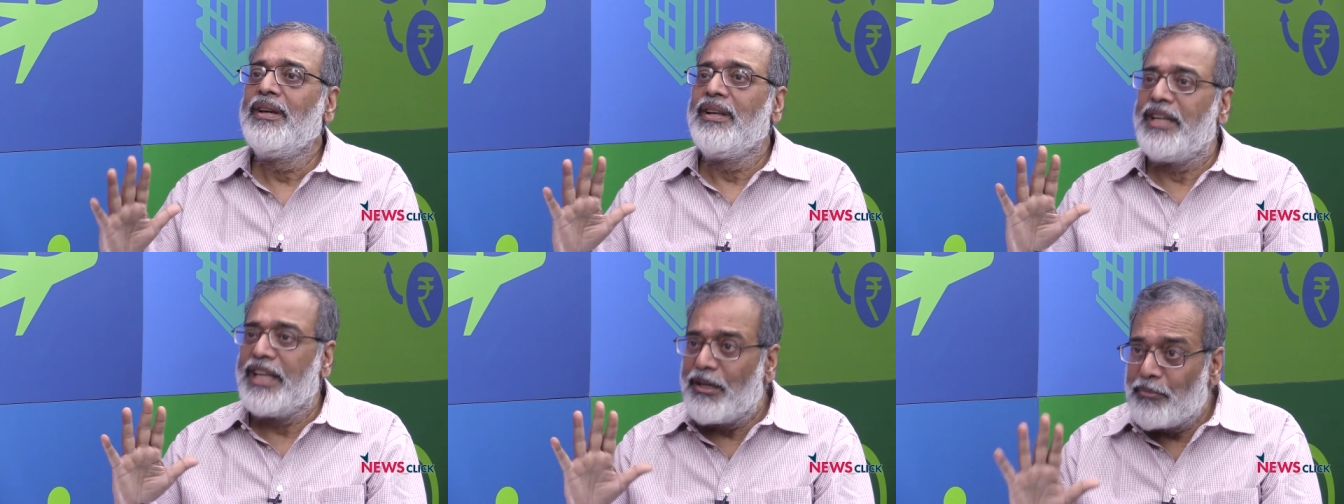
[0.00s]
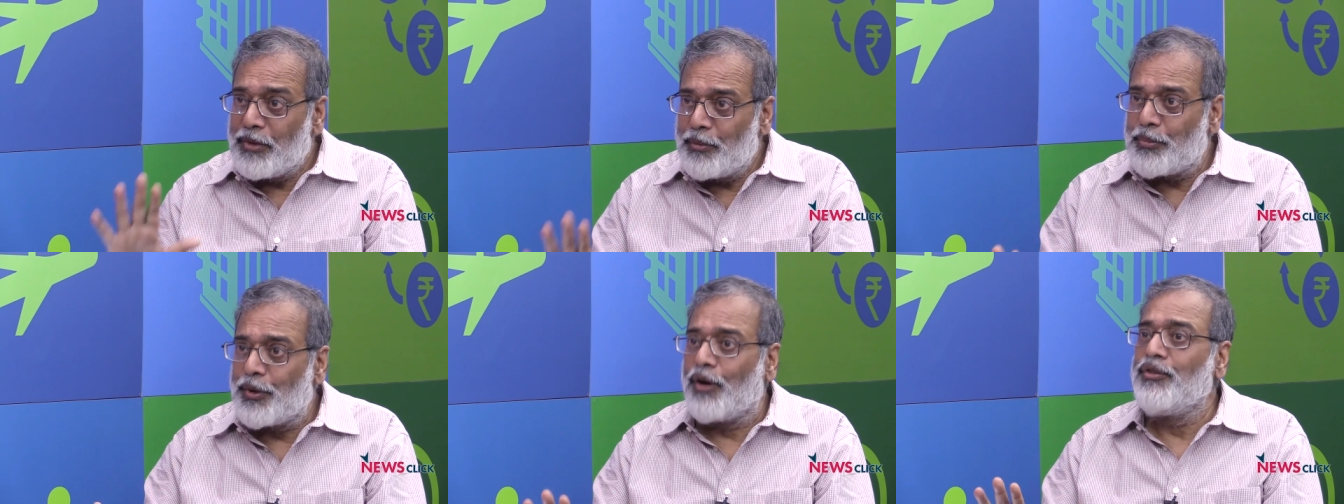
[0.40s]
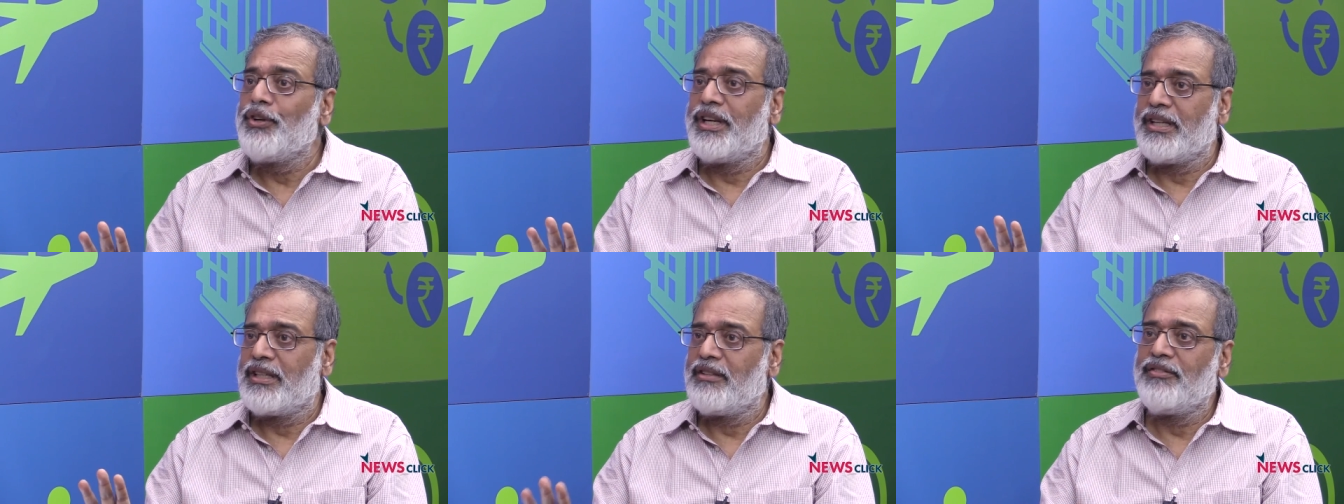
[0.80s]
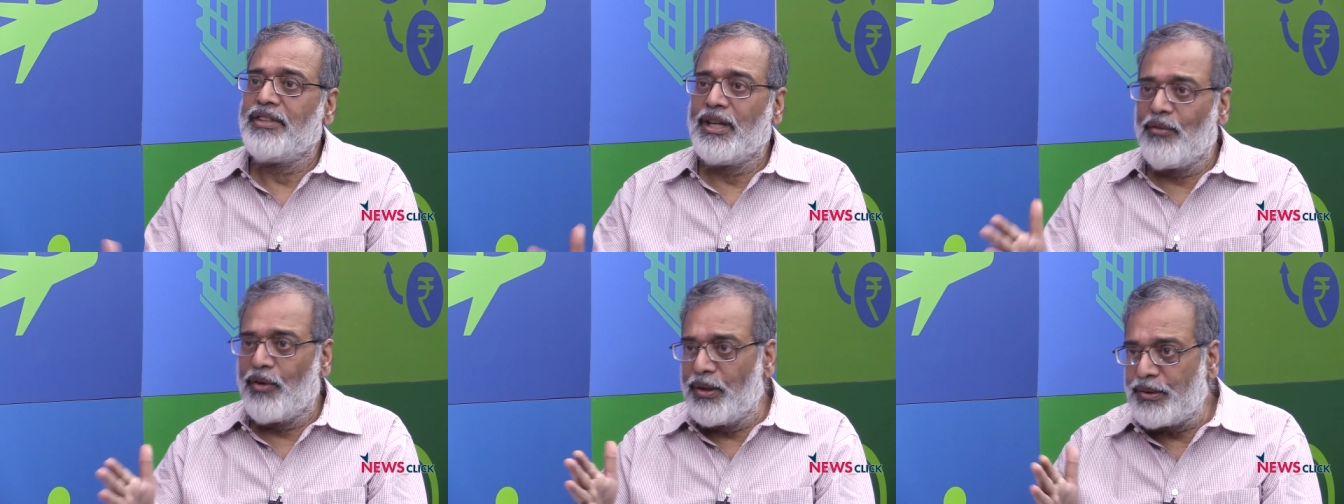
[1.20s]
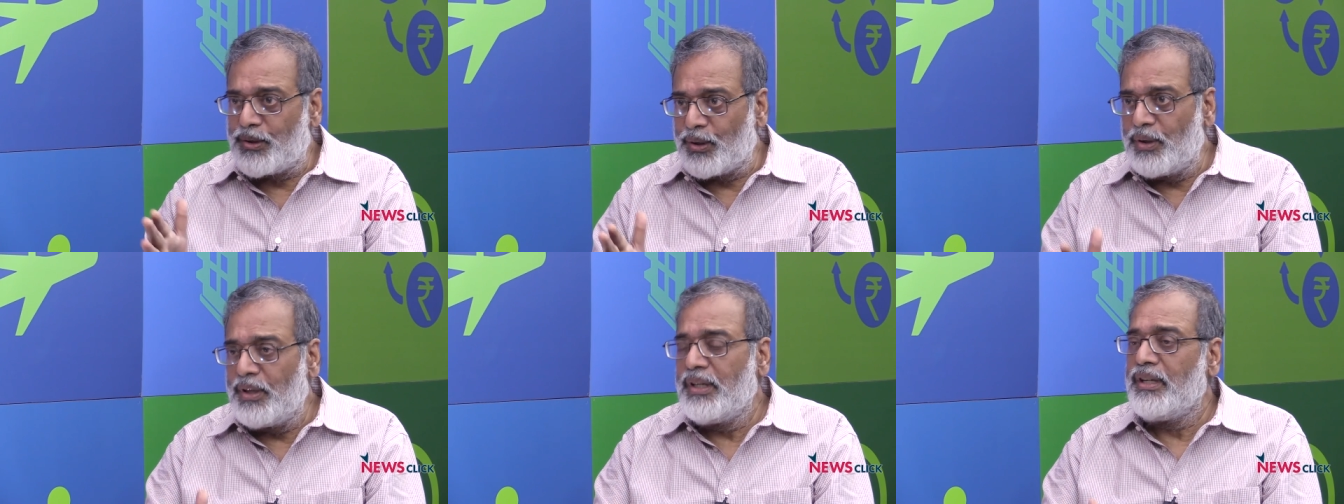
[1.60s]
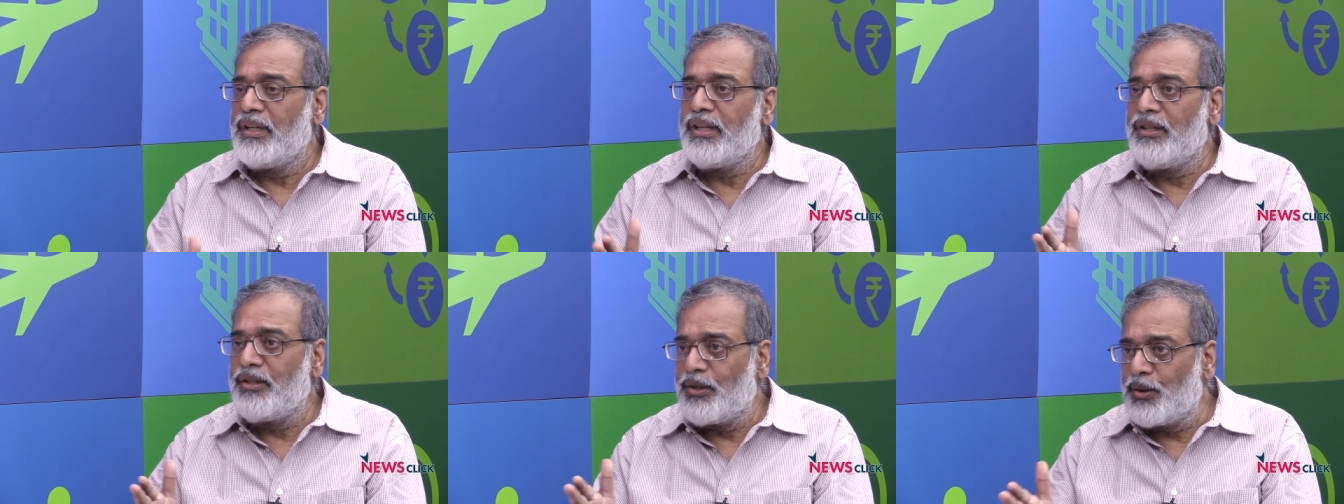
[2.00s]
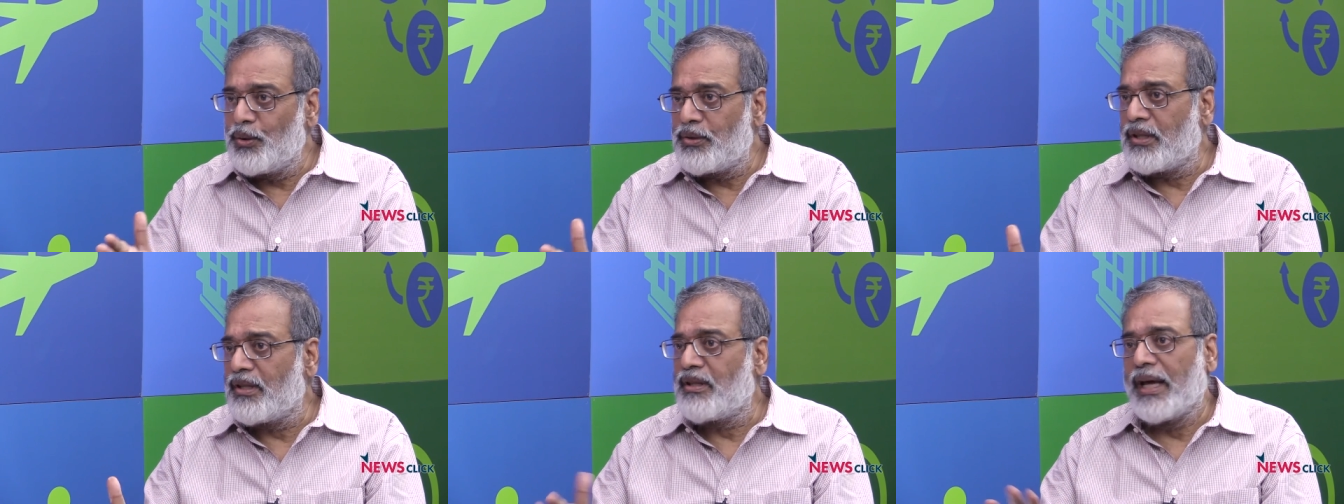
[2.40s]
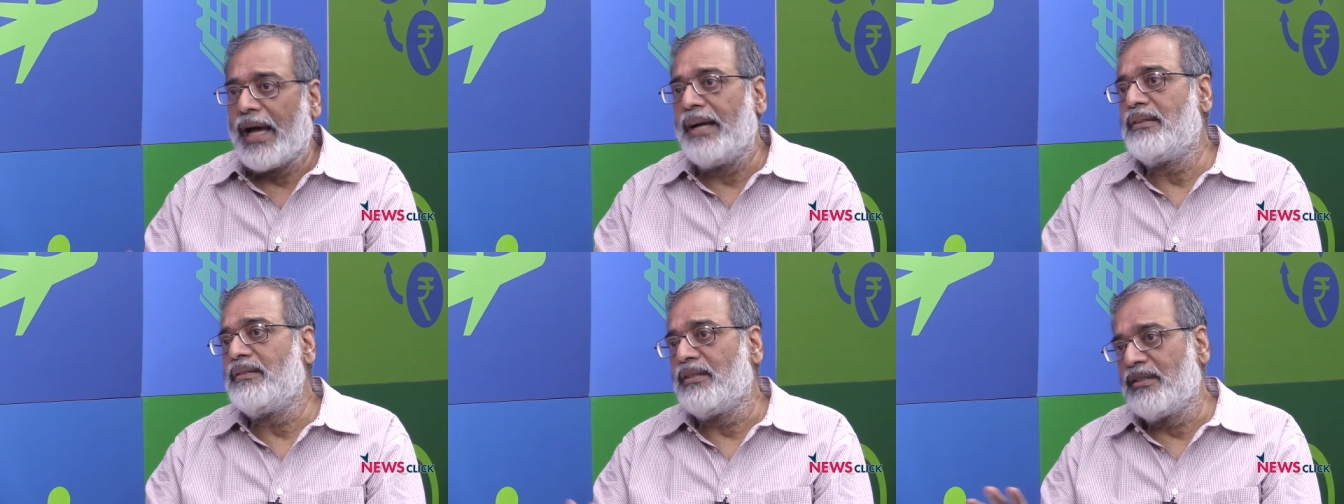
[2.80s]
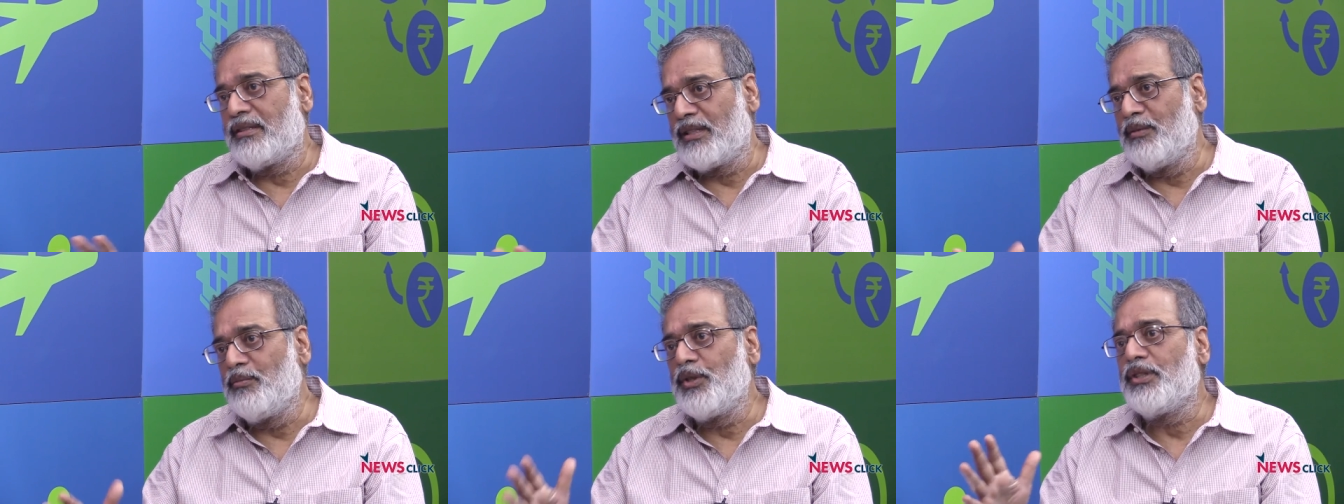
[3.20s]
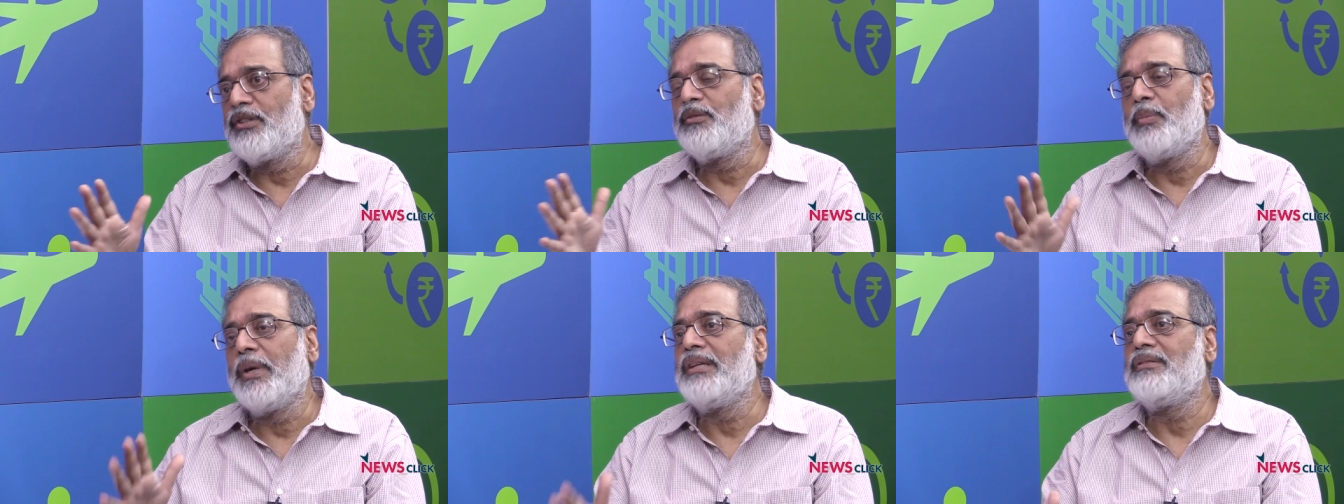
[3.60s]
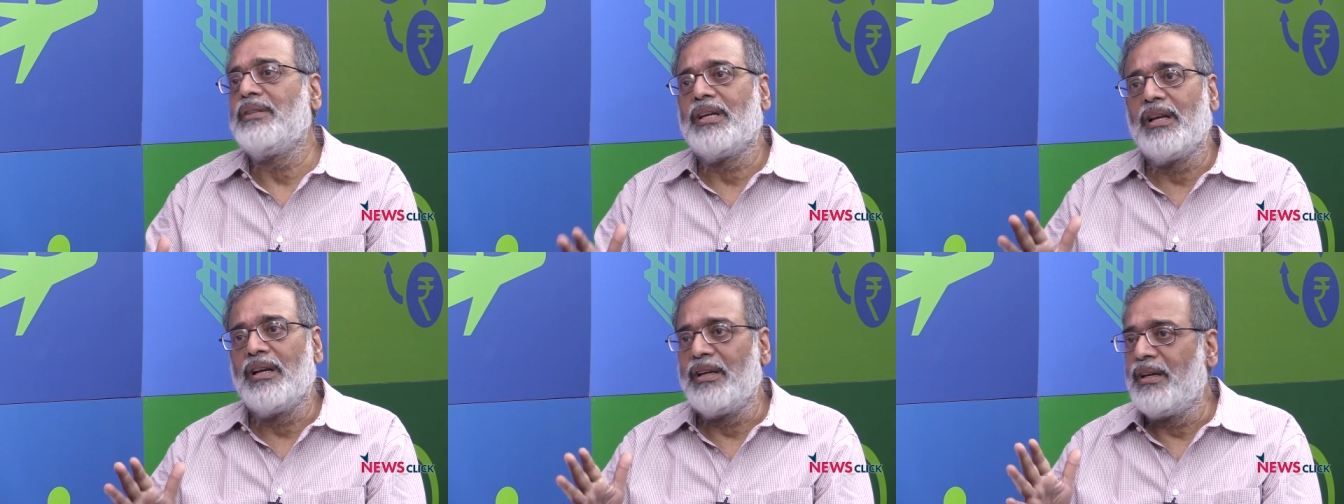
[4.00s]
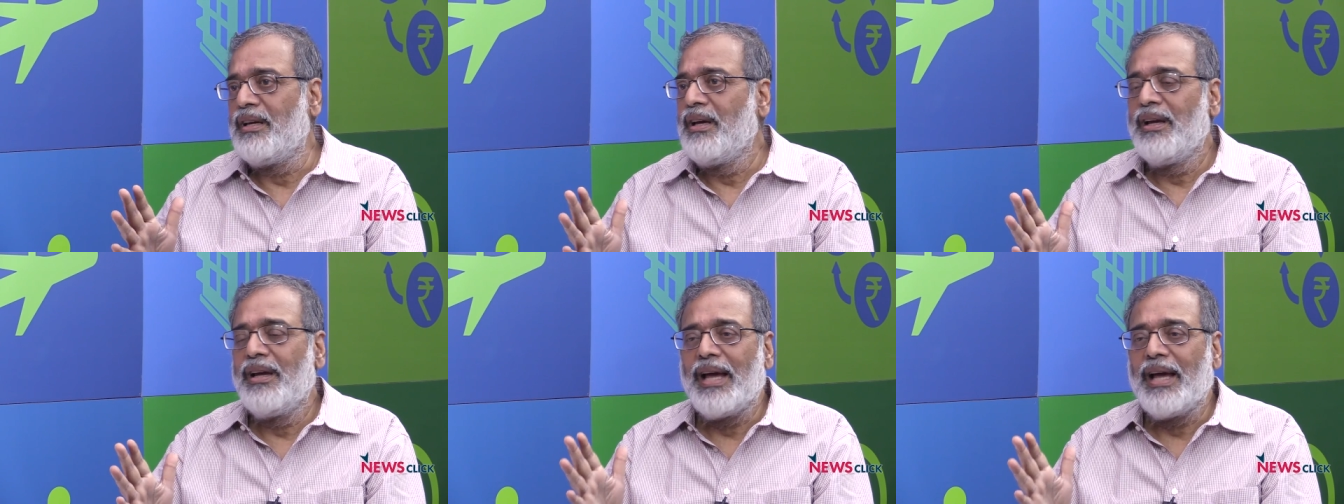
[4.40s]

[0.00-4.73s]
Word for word: They have been provocative. They have also introduced a THAAD system, which is basically